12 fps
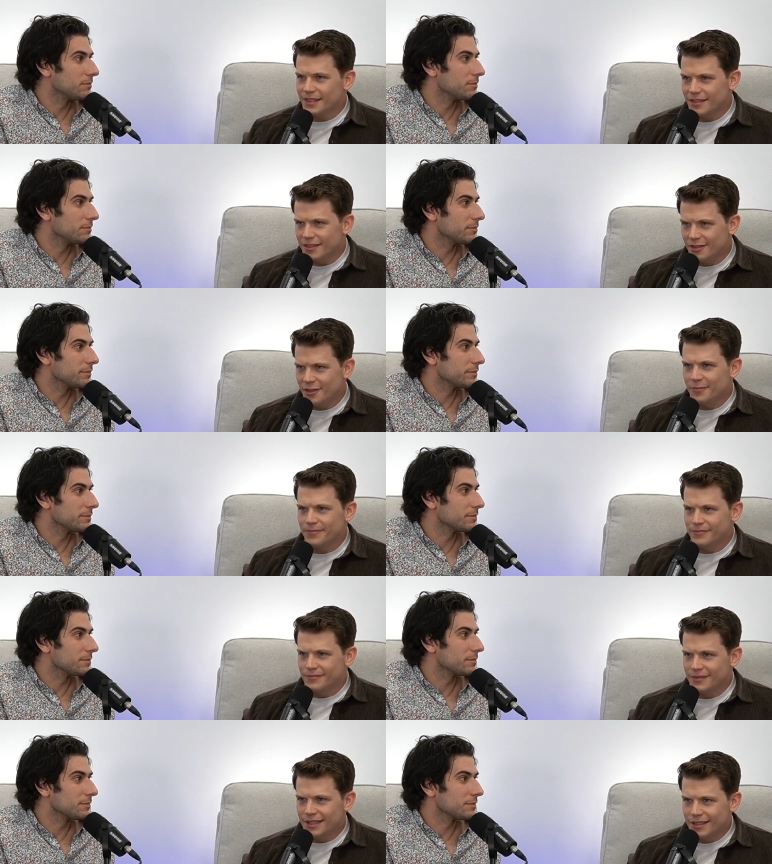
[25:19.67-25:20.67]
Speaker 1: you're
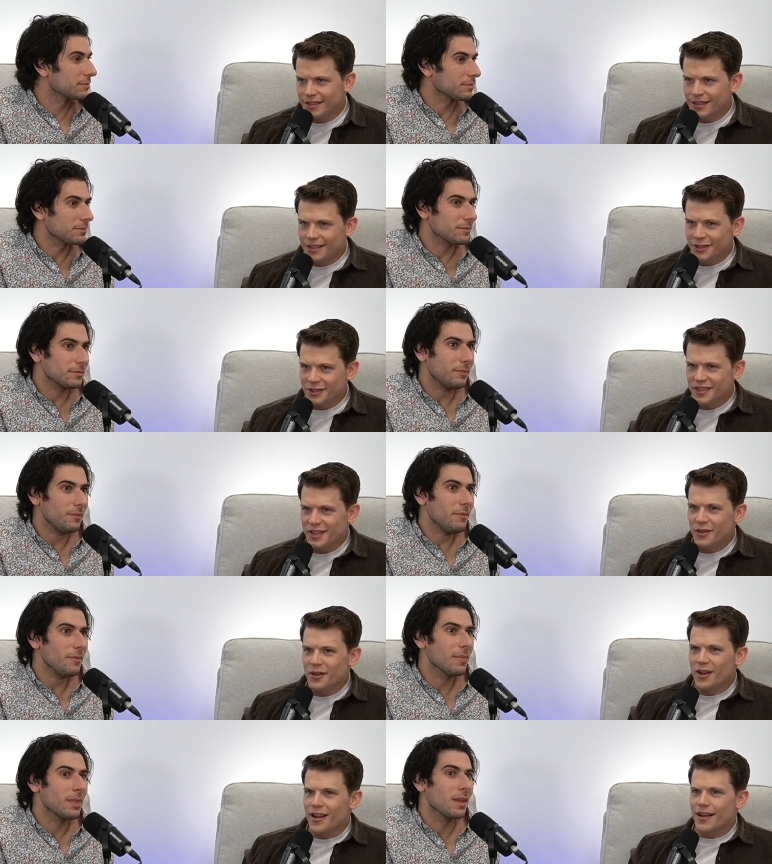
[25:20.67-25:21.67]
you're stealing
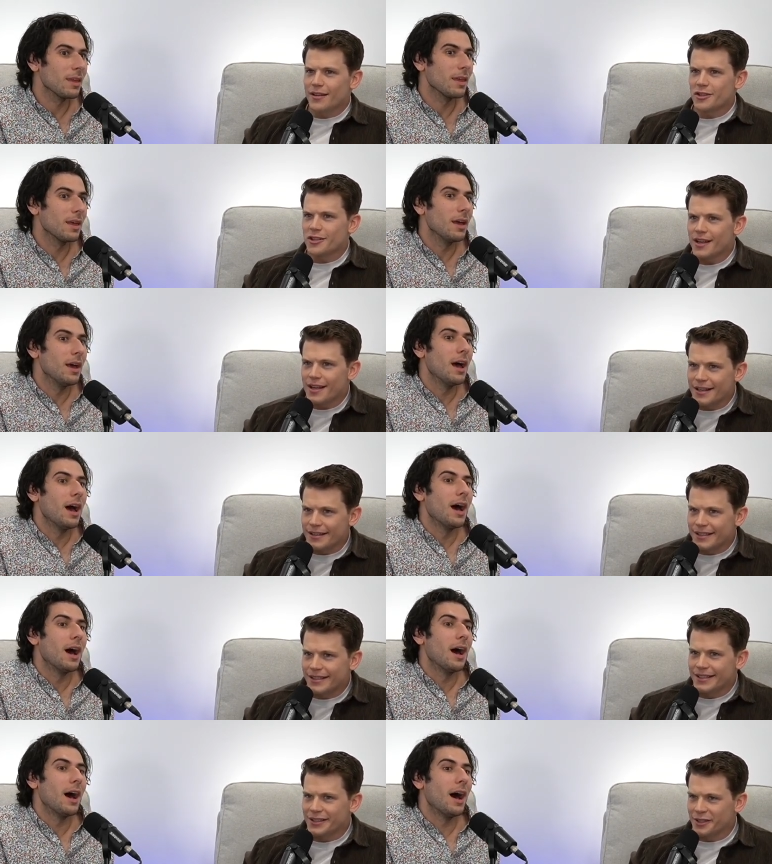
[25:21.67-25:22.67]
a lot of shine
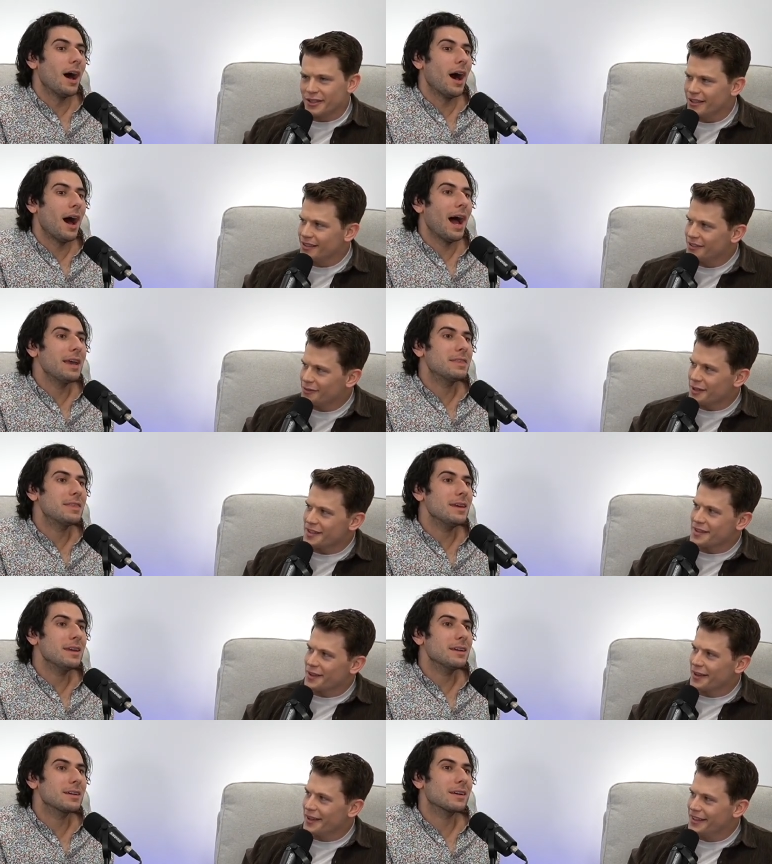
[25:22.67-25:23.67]
here. I
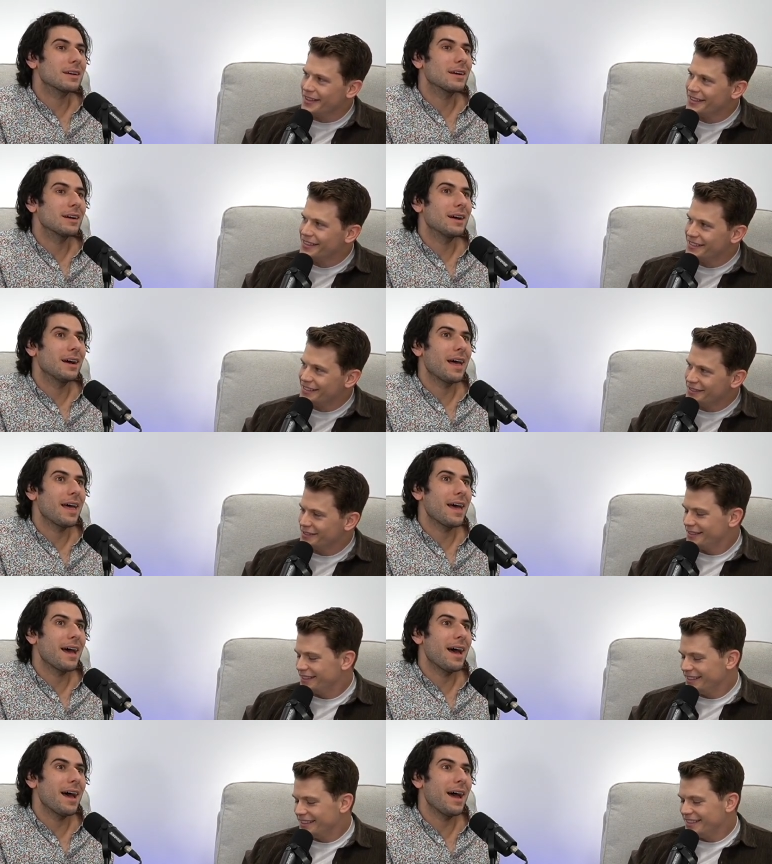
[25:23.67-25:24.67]
recently. think. Uh,
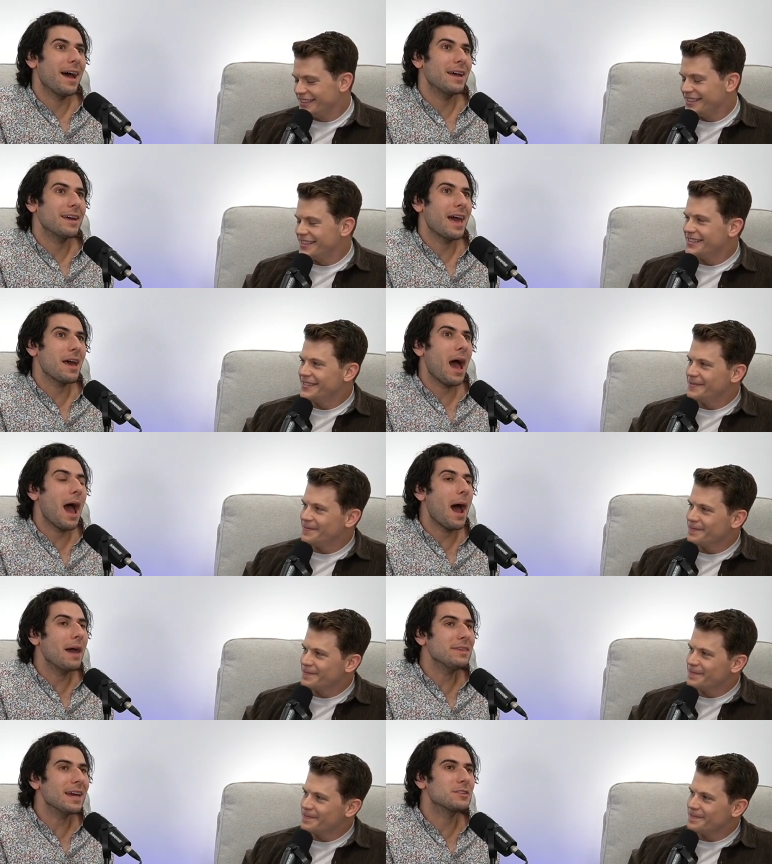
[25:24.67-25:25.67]
I,
Speaker 2: I I
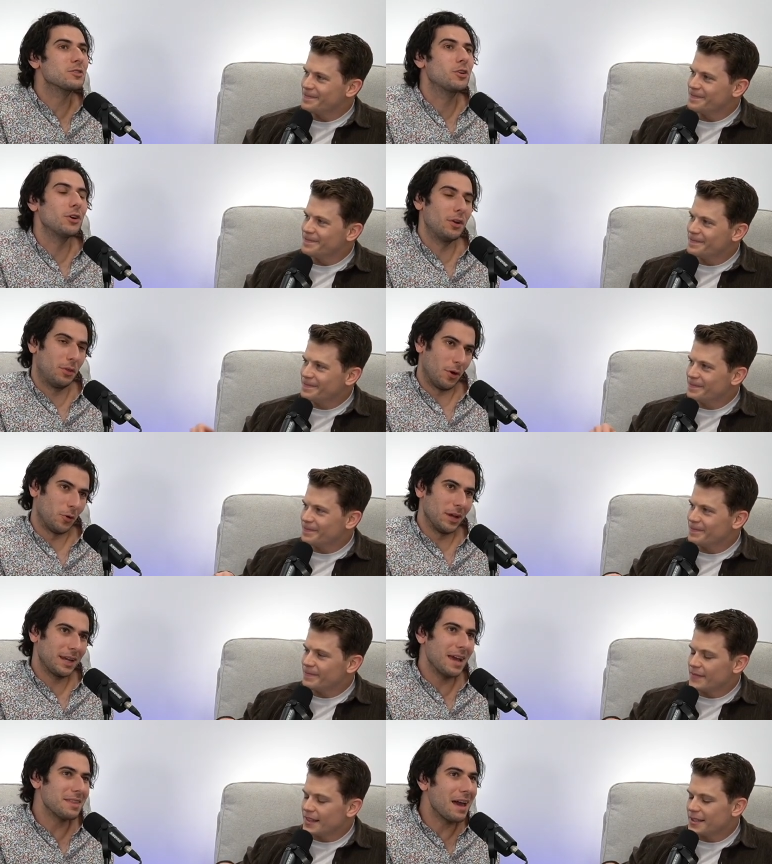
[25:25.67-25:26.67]
think that's good though. Like
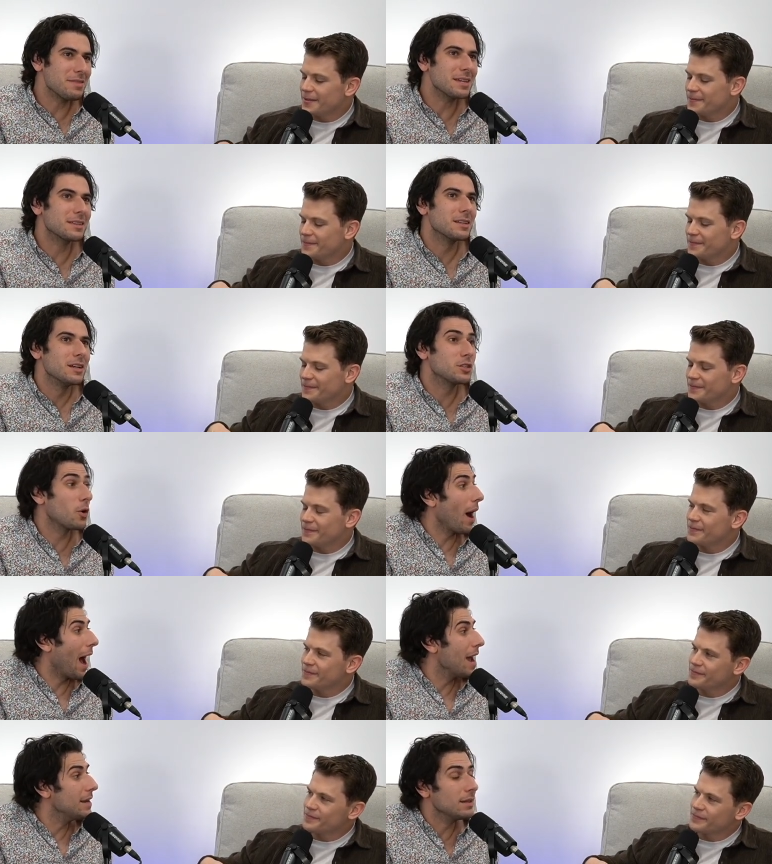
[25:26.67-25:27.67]
I I think so.
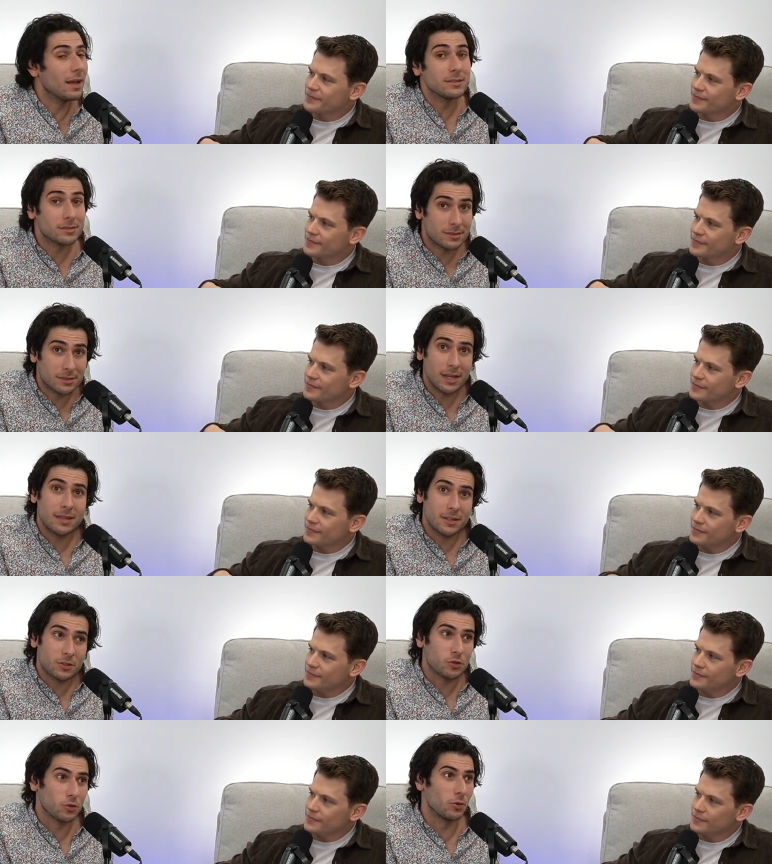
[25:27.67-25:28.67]
I I'll say
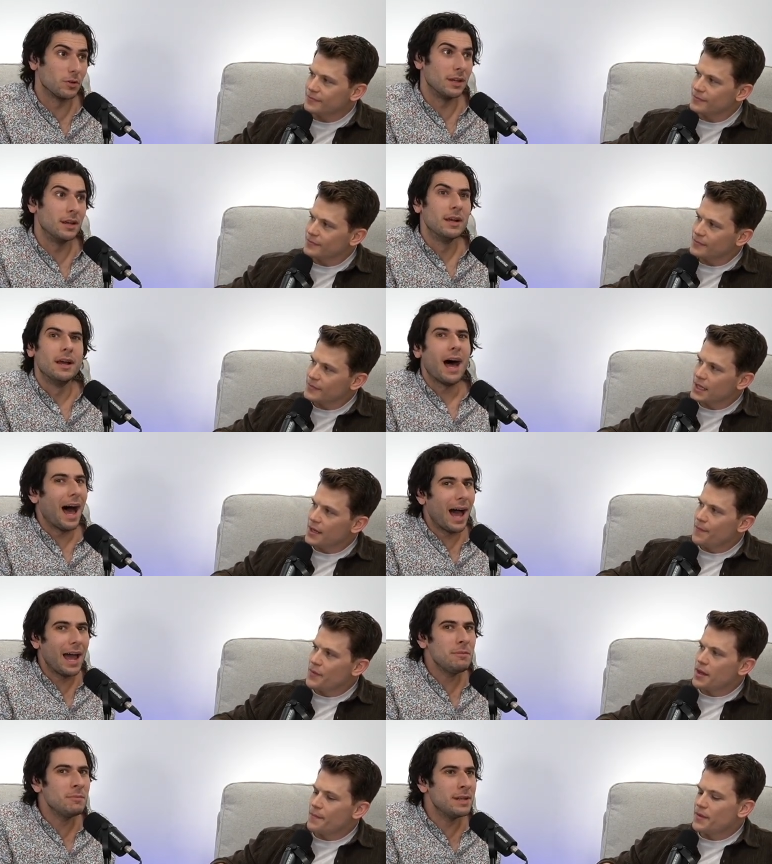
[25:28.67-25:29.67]
this truly. I'm